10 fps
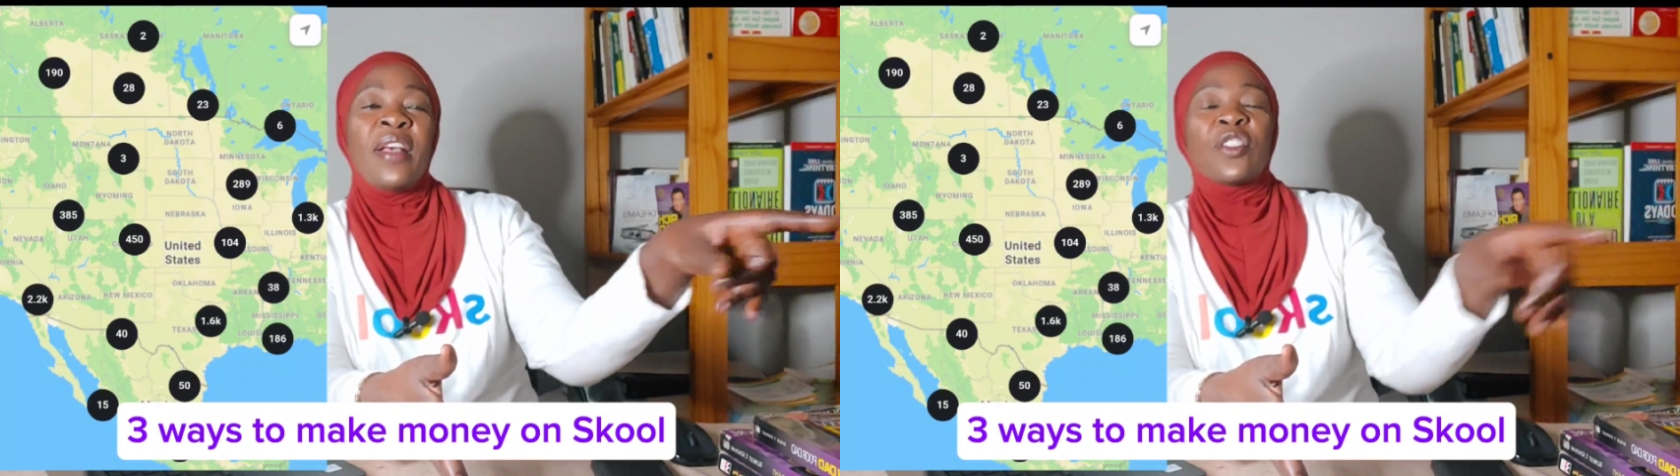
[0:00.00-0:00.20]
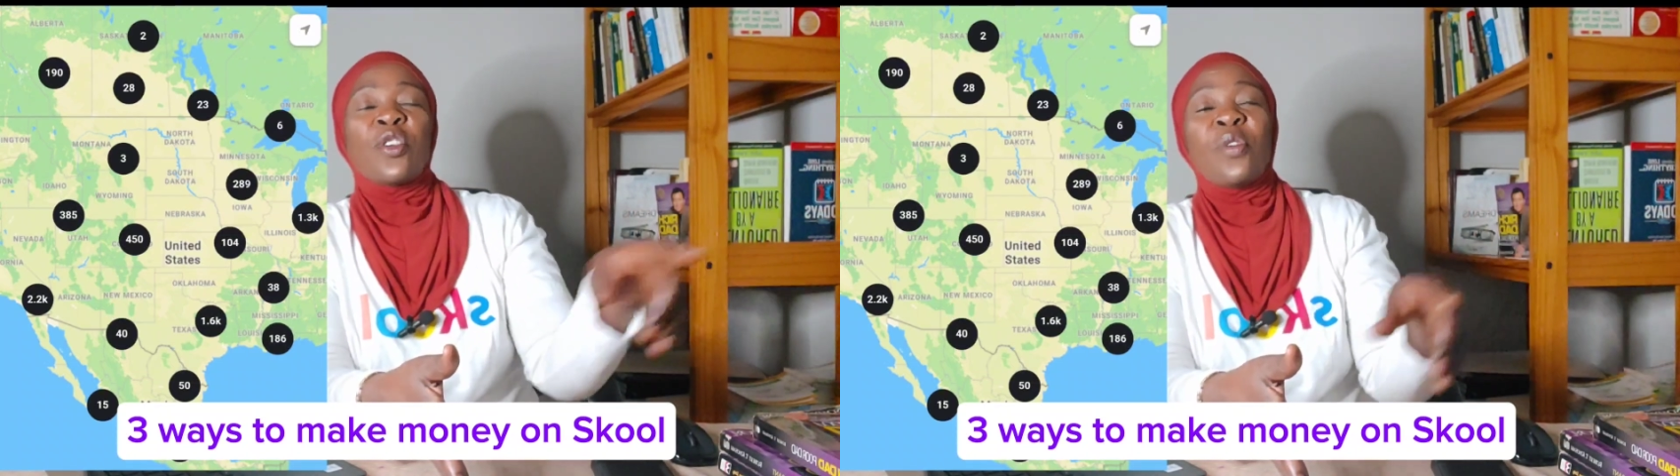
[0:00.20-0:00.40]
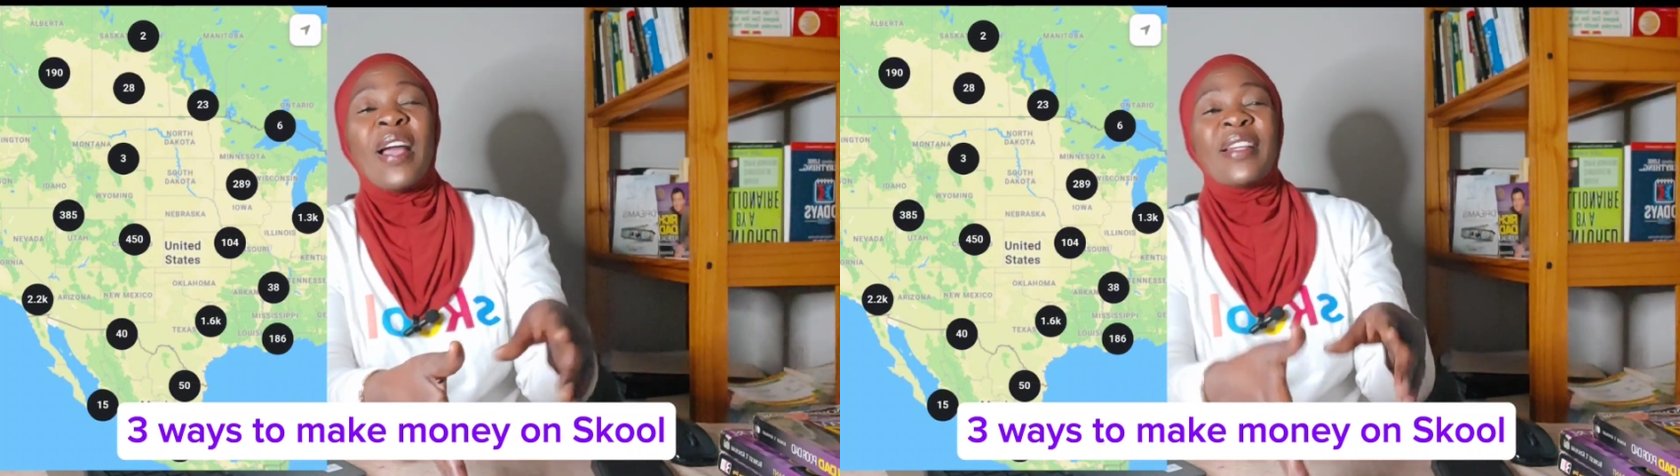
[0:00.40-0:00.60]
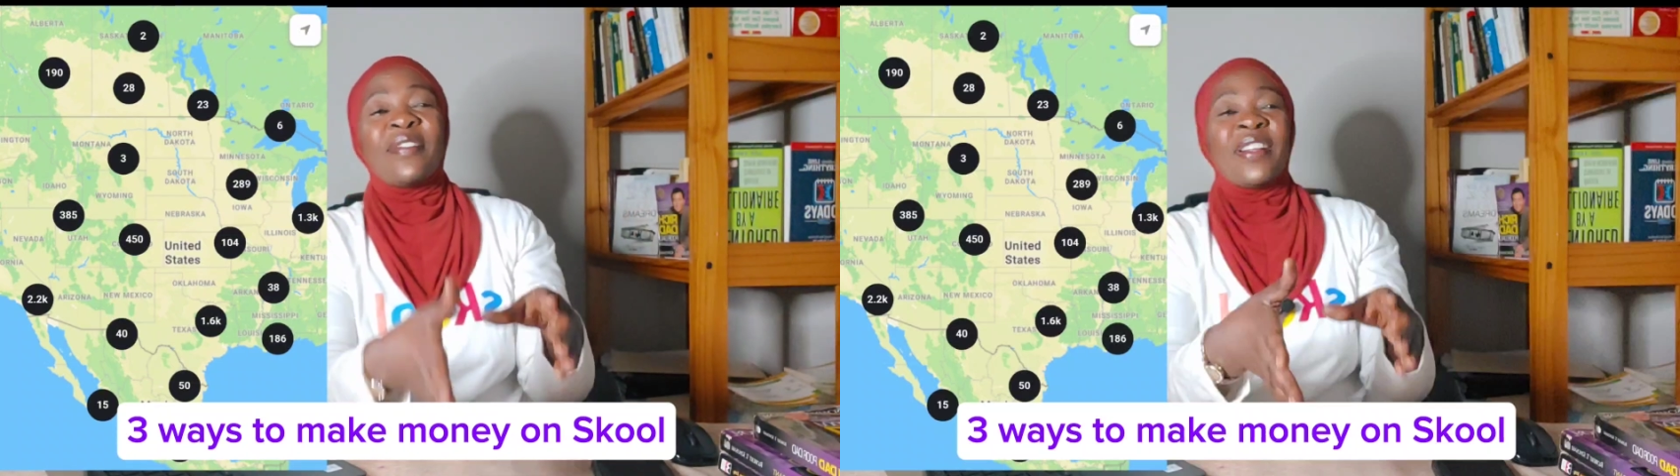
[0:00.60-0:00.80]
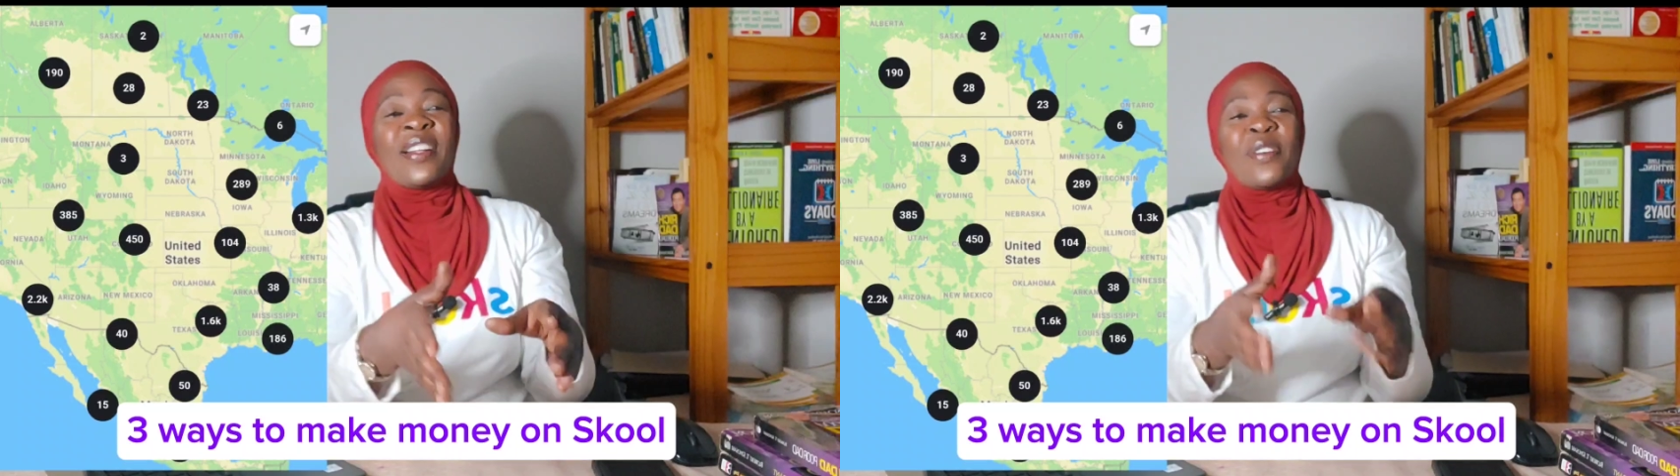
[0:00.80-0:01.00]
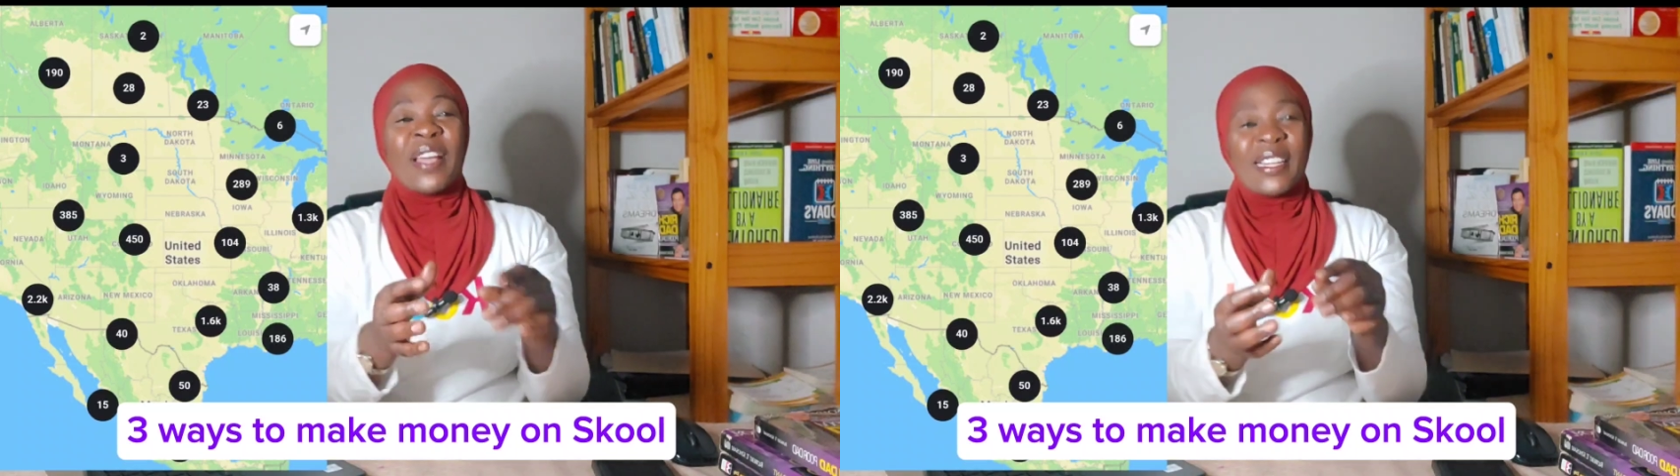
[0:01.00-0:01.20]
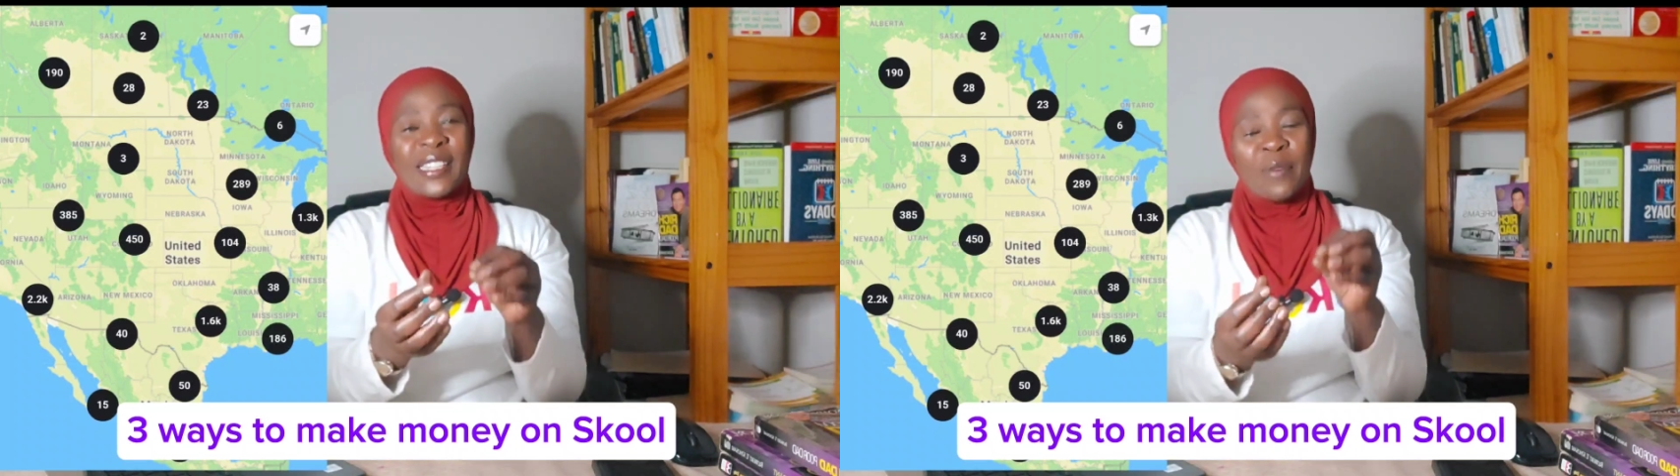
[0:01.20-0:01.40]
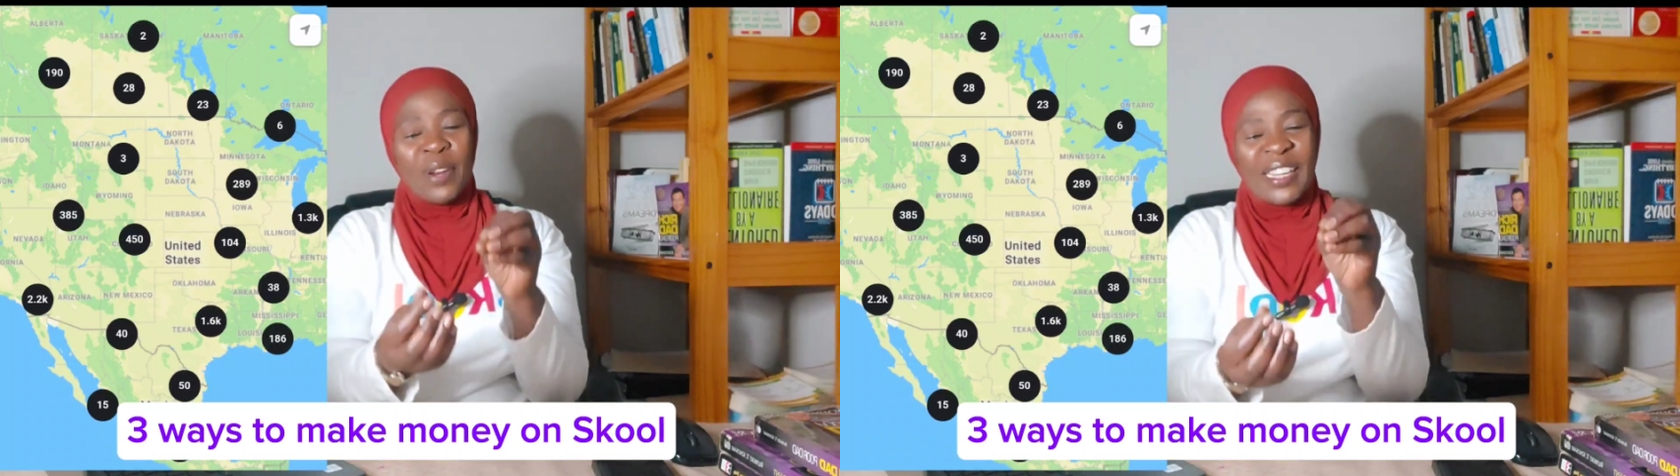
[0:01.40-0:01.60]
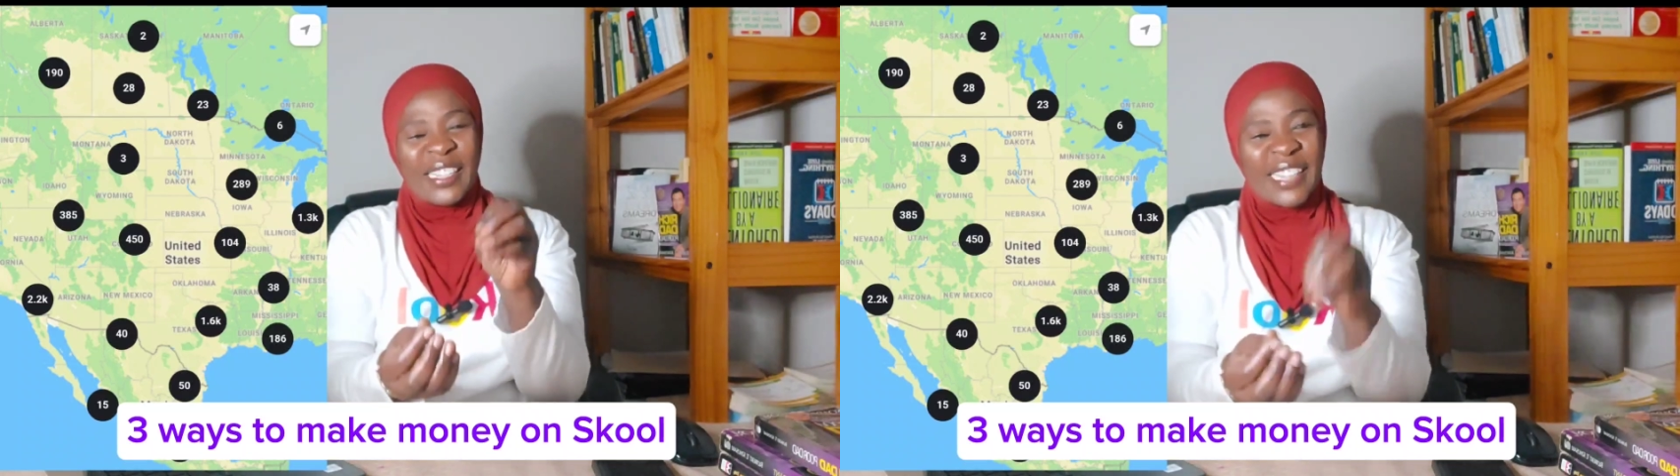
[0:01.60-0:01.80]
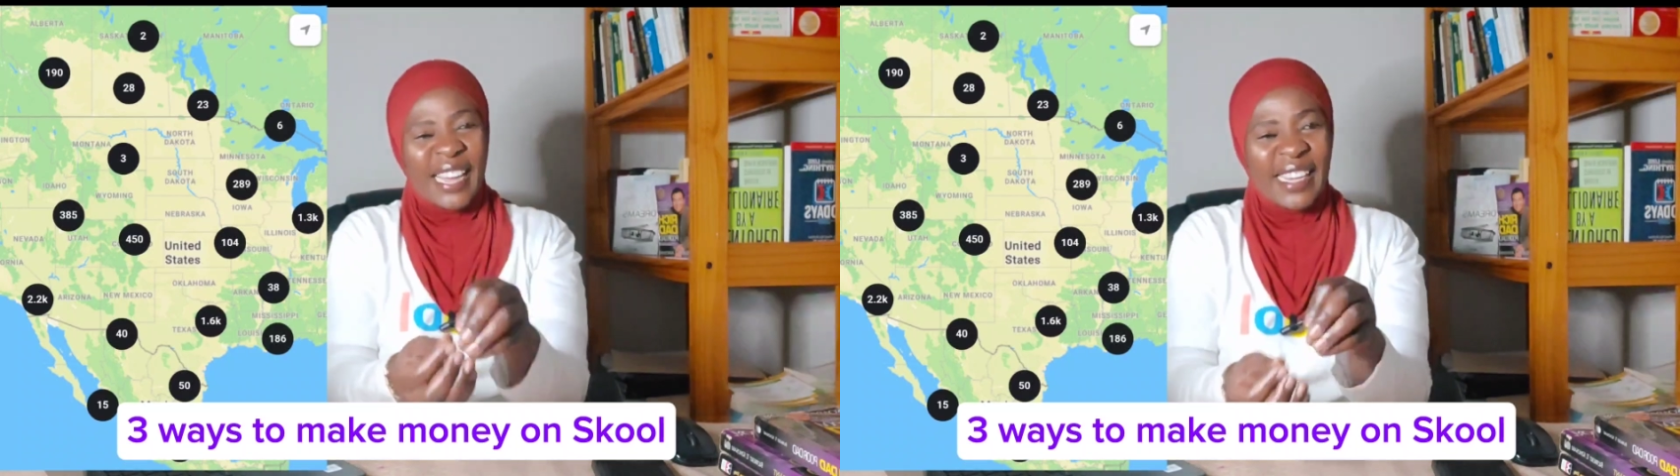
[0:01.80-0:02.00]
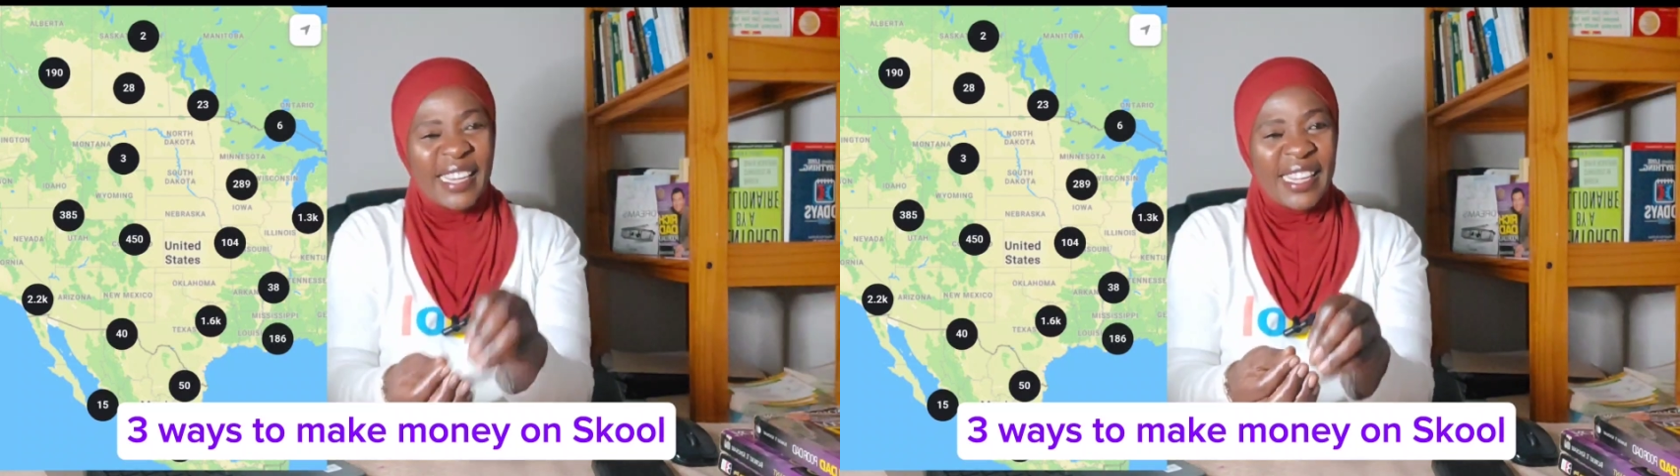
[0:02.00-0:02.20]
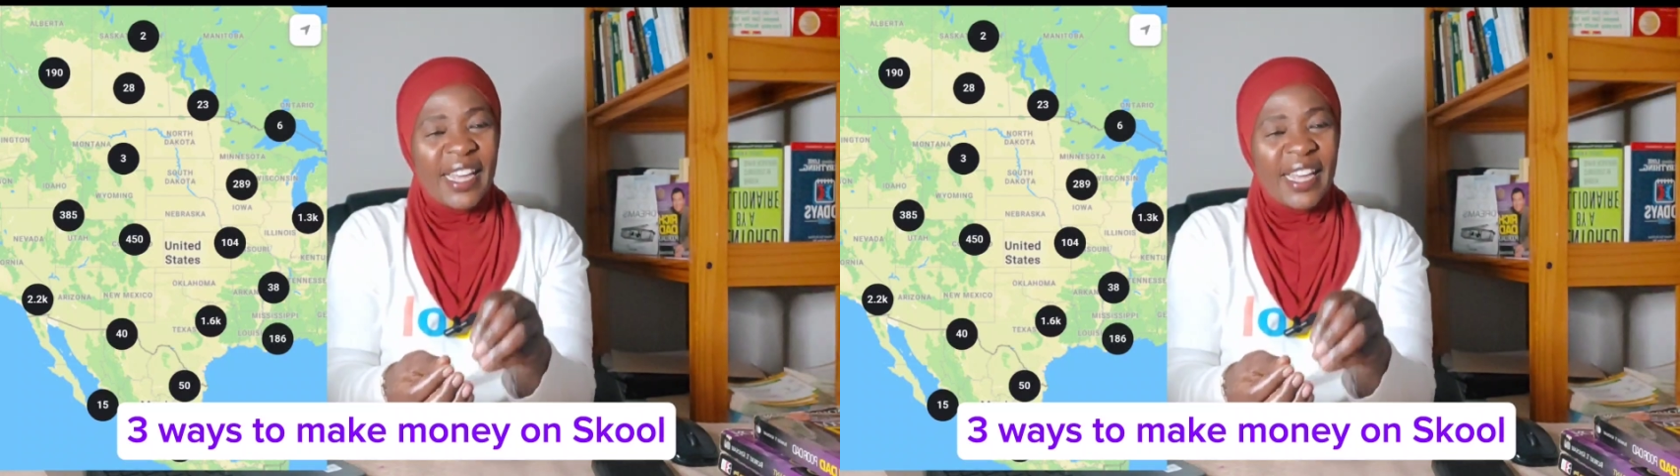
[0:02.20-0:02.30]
So you can't really locate someone exactly